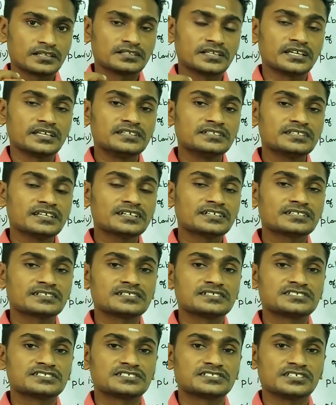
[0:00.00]
the
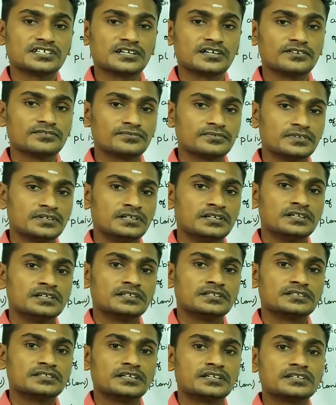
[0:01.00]
integration of
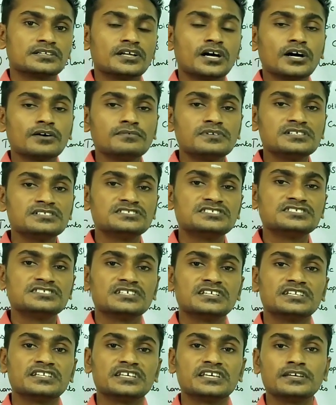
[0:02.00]
that novel
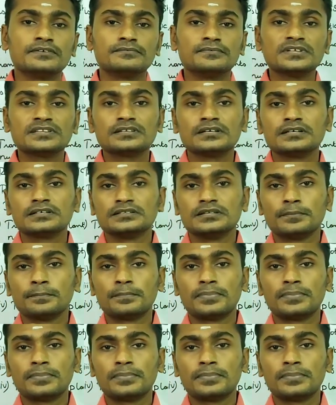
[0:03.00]
DNA with the